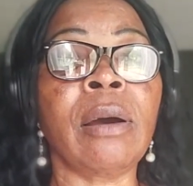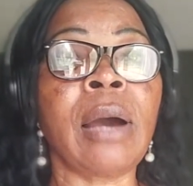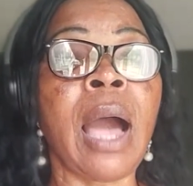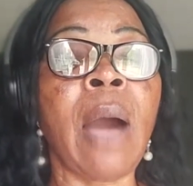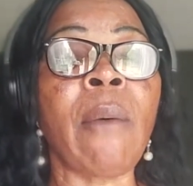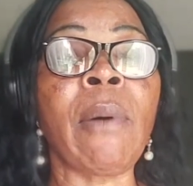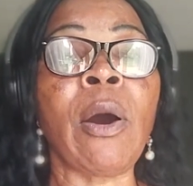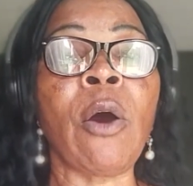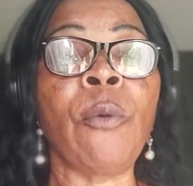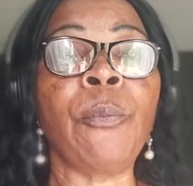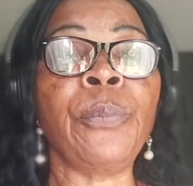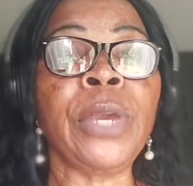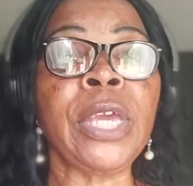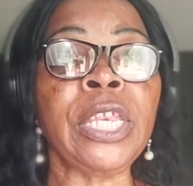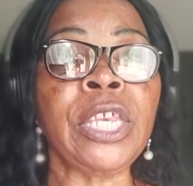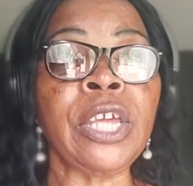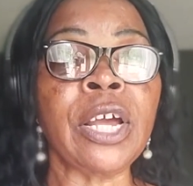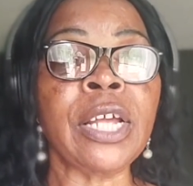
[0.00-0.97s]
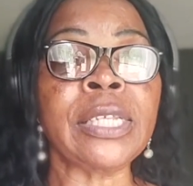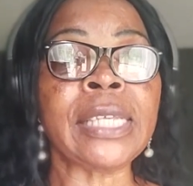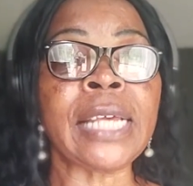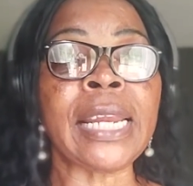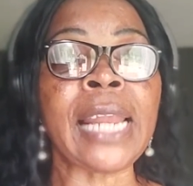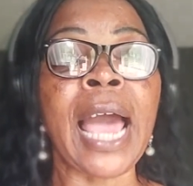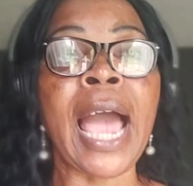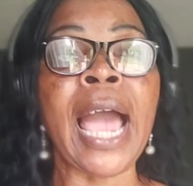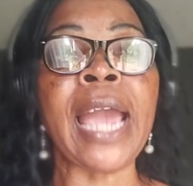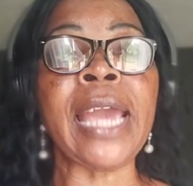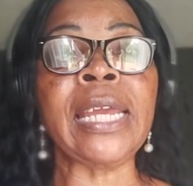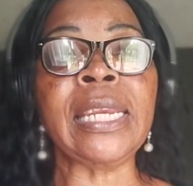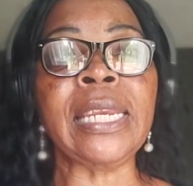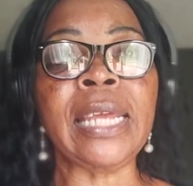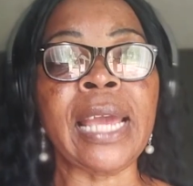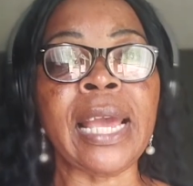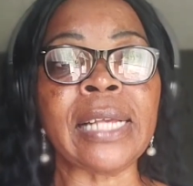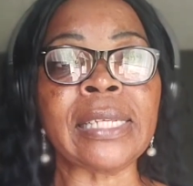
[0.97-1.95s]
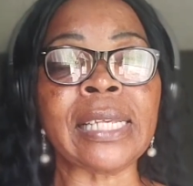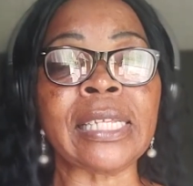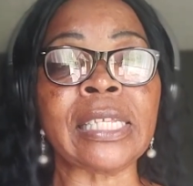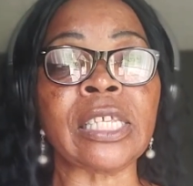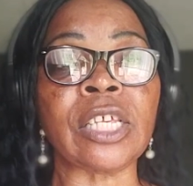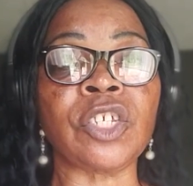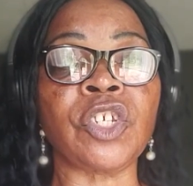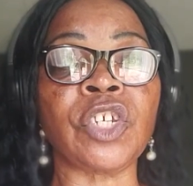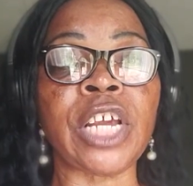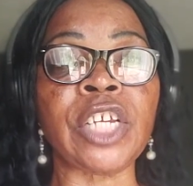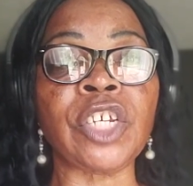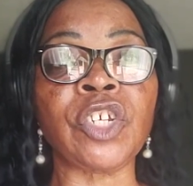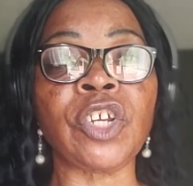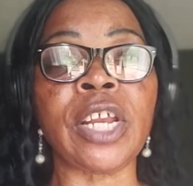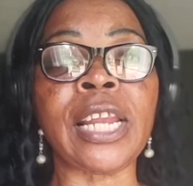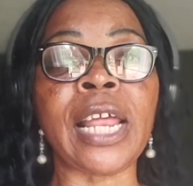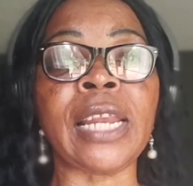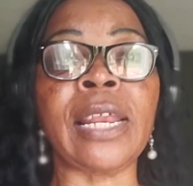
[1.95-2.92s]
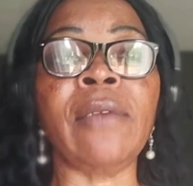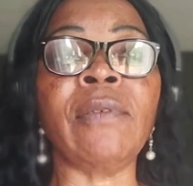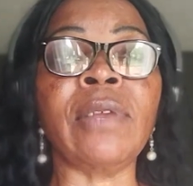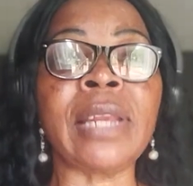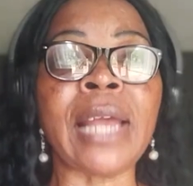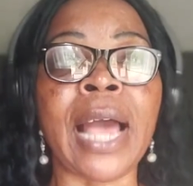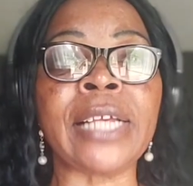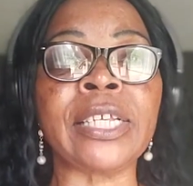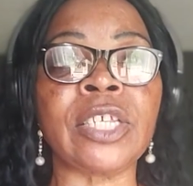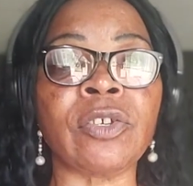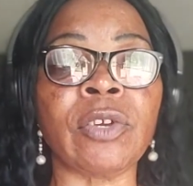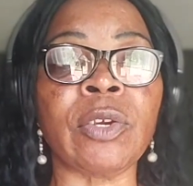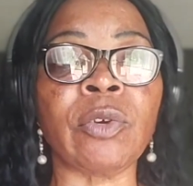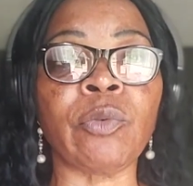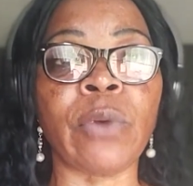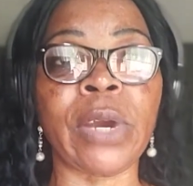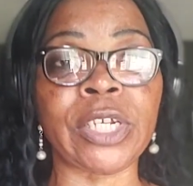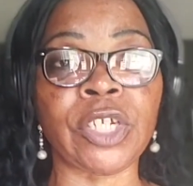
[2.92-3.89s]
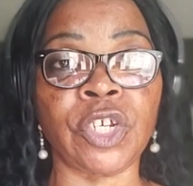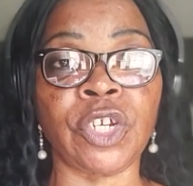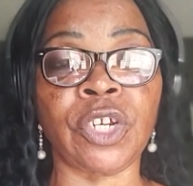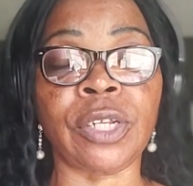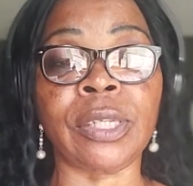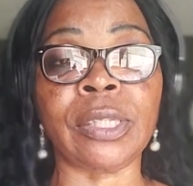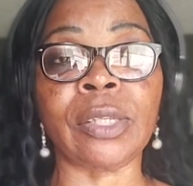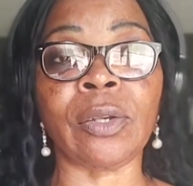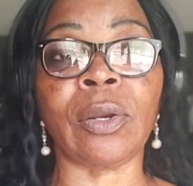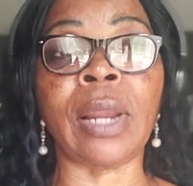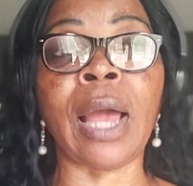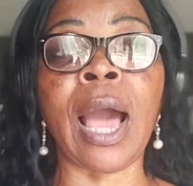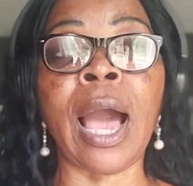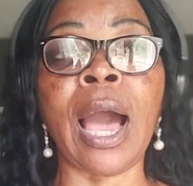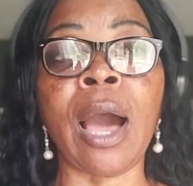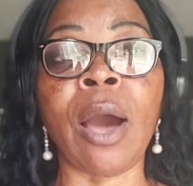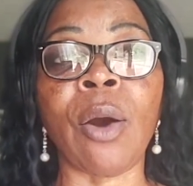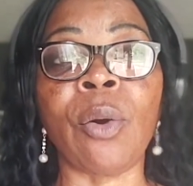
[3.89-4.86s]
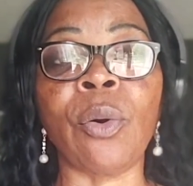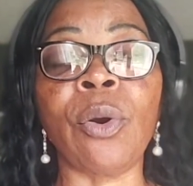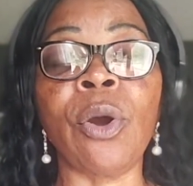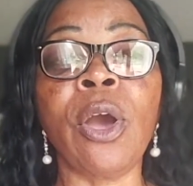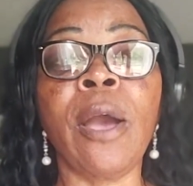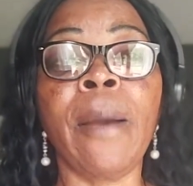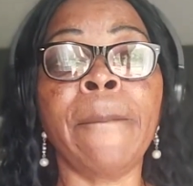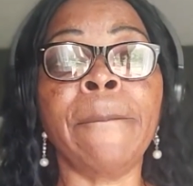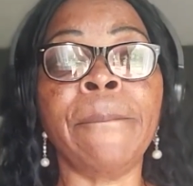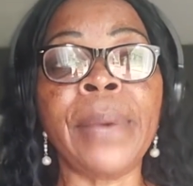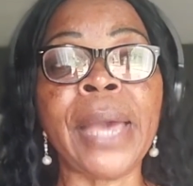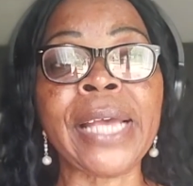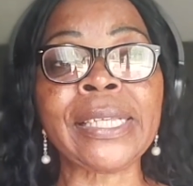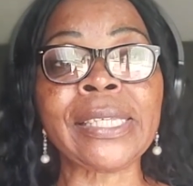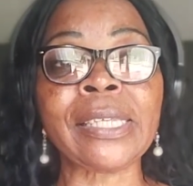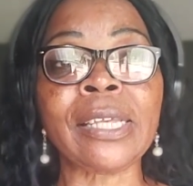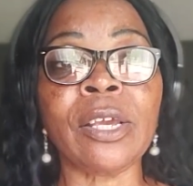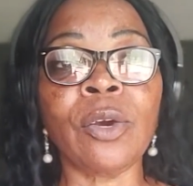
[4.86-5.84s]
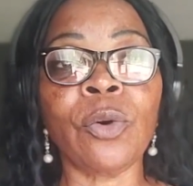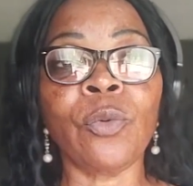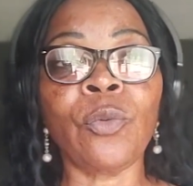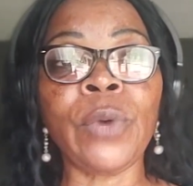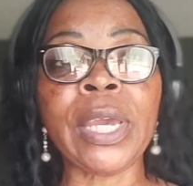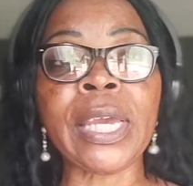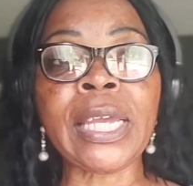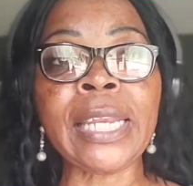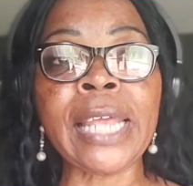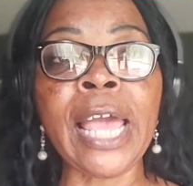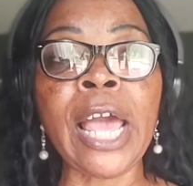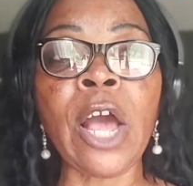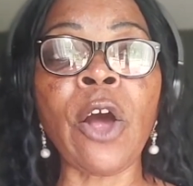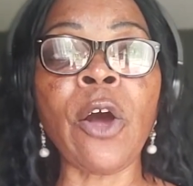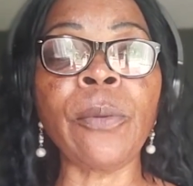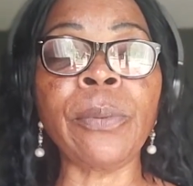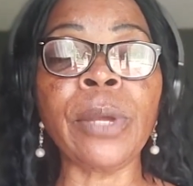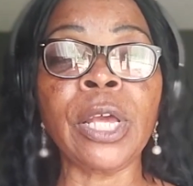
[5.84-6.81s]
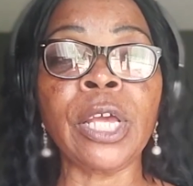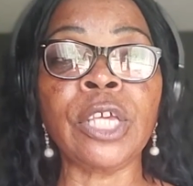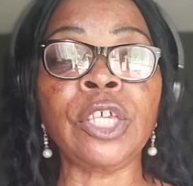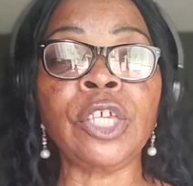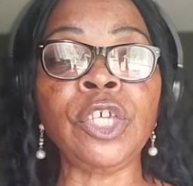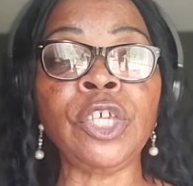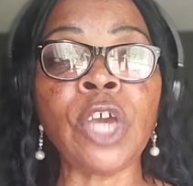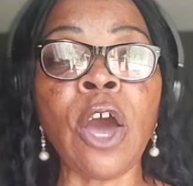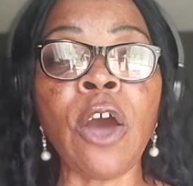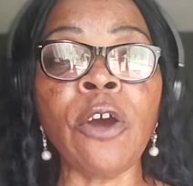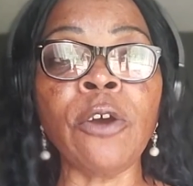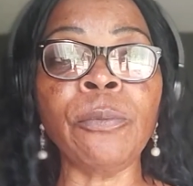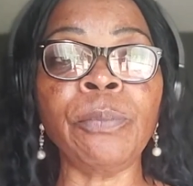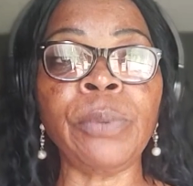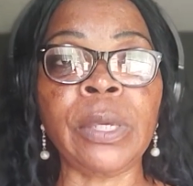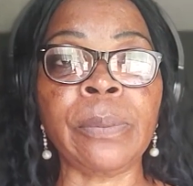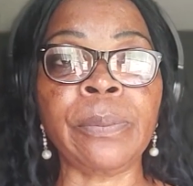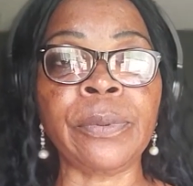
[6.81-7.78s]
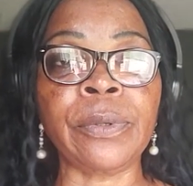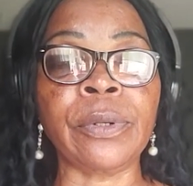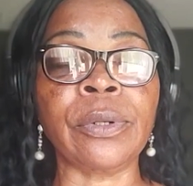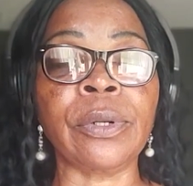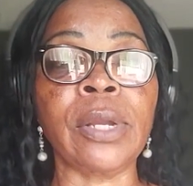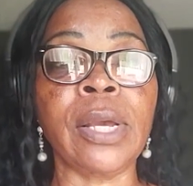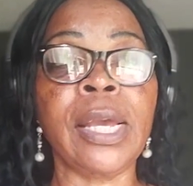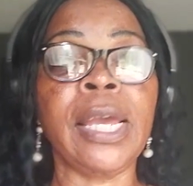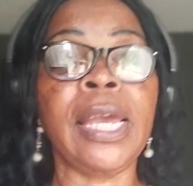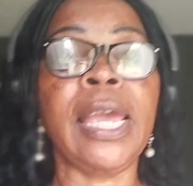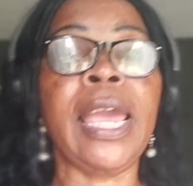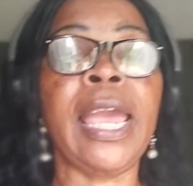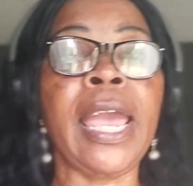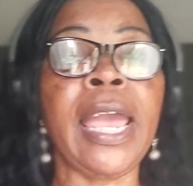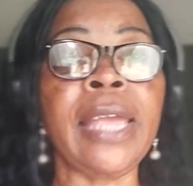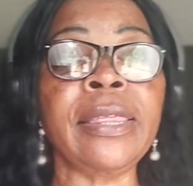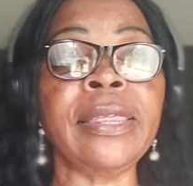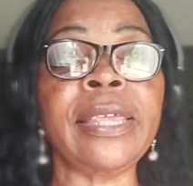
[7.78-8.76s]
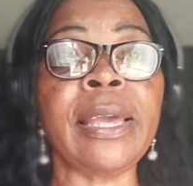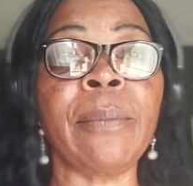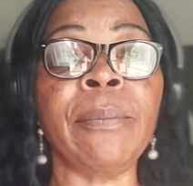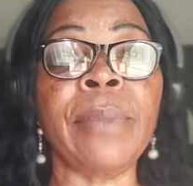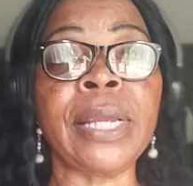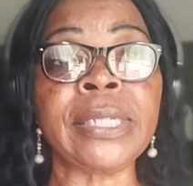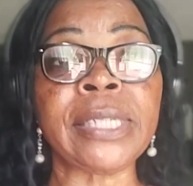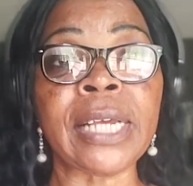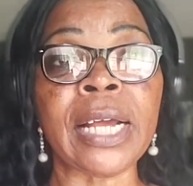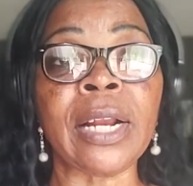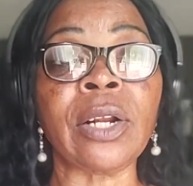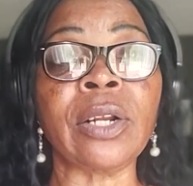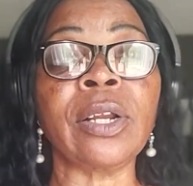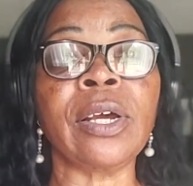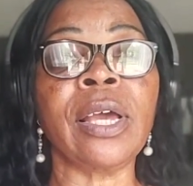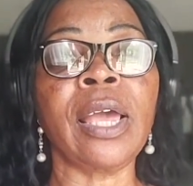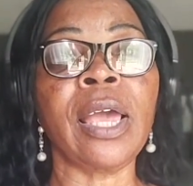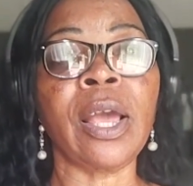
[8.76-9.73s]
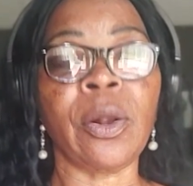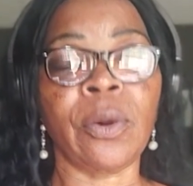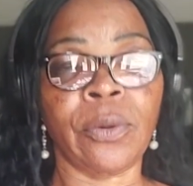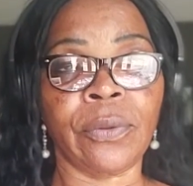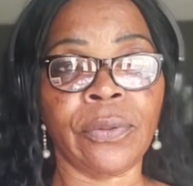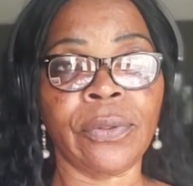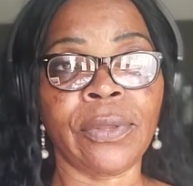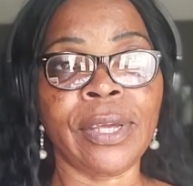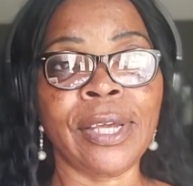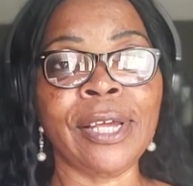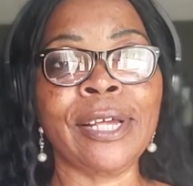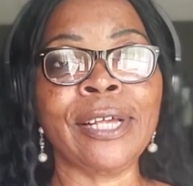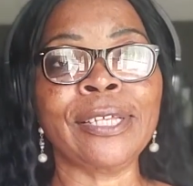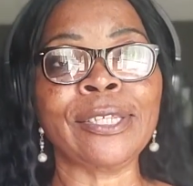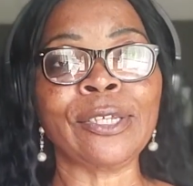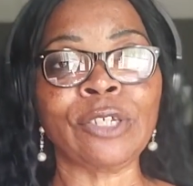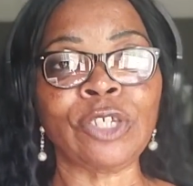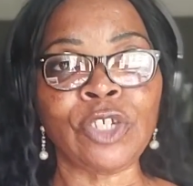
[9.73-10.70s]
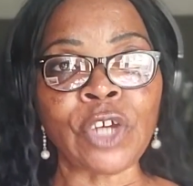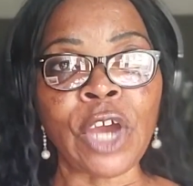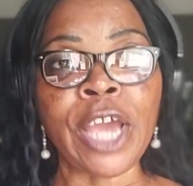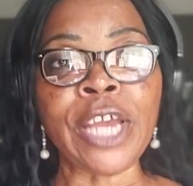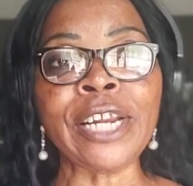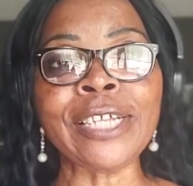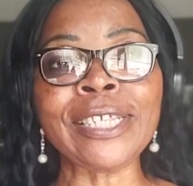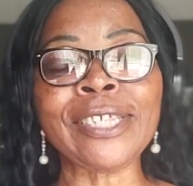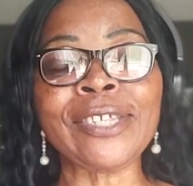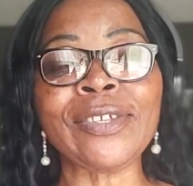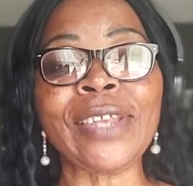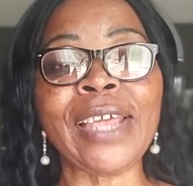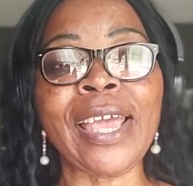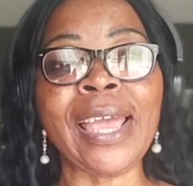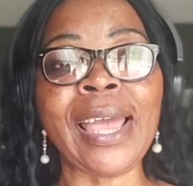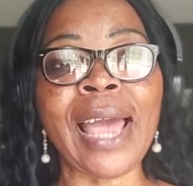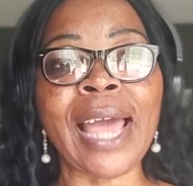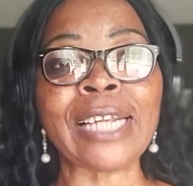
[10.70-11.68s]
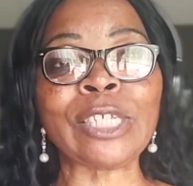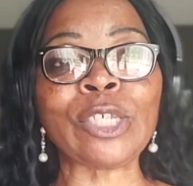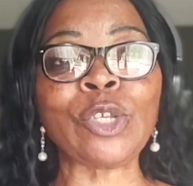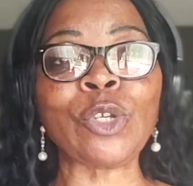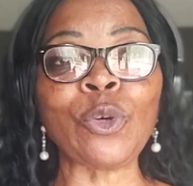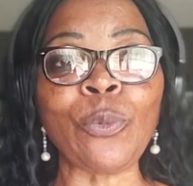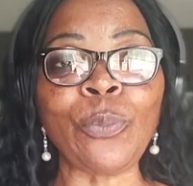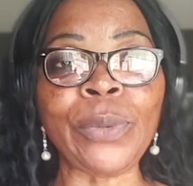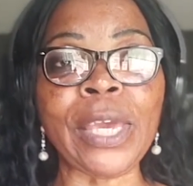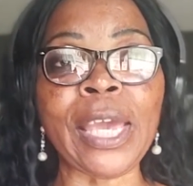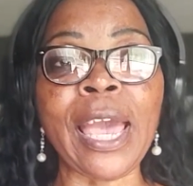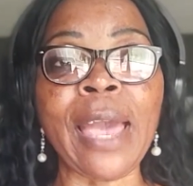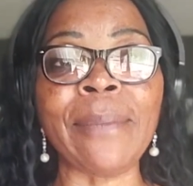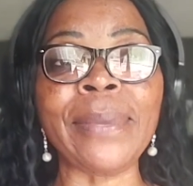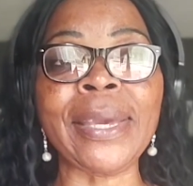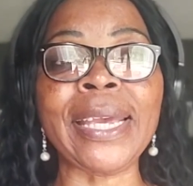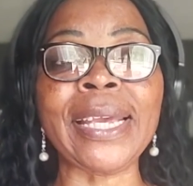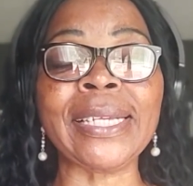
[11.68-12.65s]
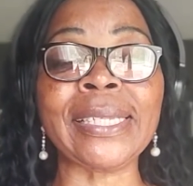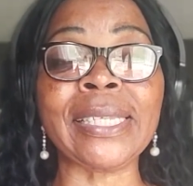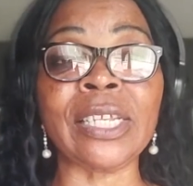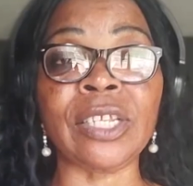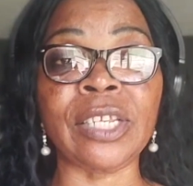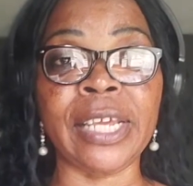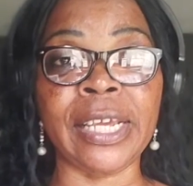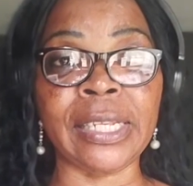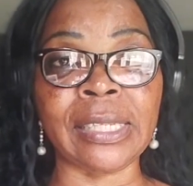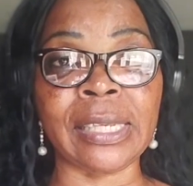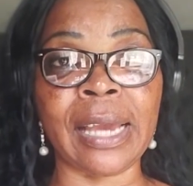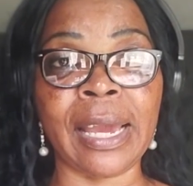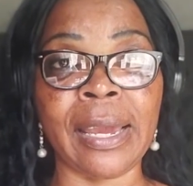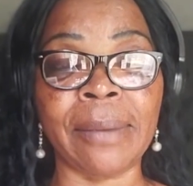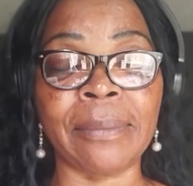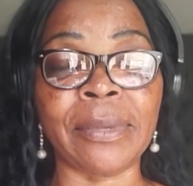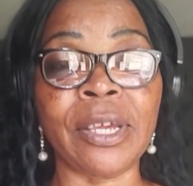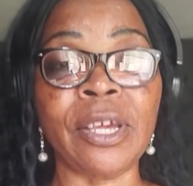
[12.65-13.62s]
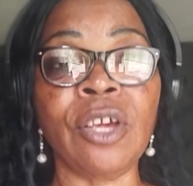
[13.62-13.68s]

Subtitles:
our opinions and ideas and suggestions and even answering questions on how best we can help young people and their mental health. So join us today at 2 p.m. Eastern Daytime.